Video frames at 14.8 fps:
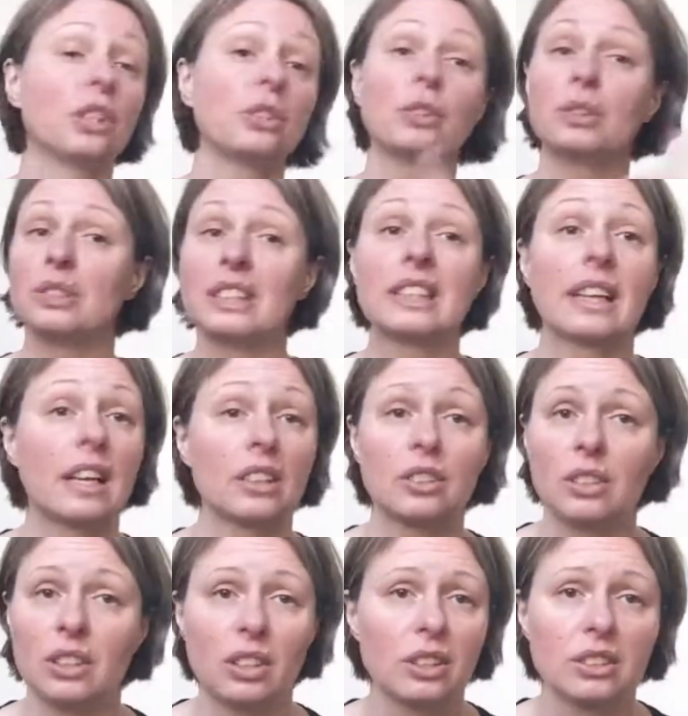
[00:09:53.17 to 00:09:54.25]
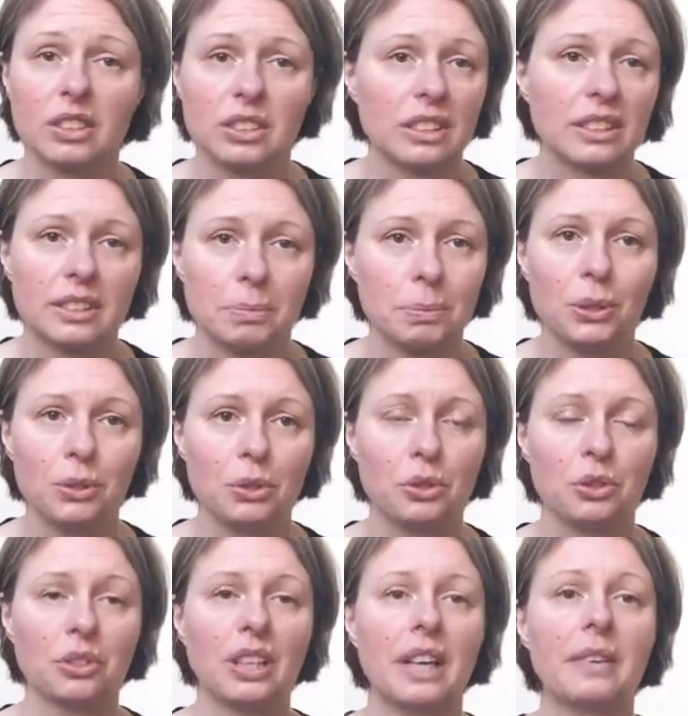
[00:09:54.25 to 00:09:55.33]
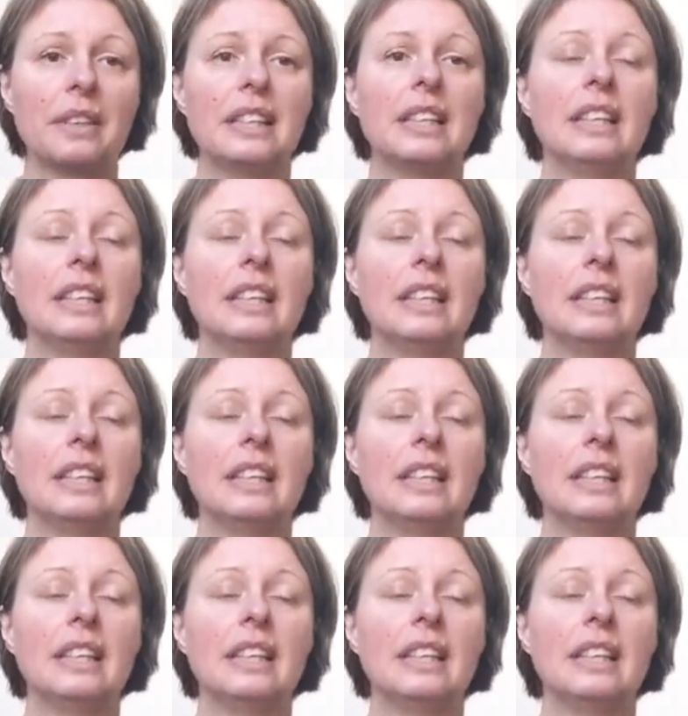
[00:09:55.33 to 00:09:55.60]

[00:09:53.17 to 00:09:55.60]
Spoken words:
including alcohol, because it's a pure sugar.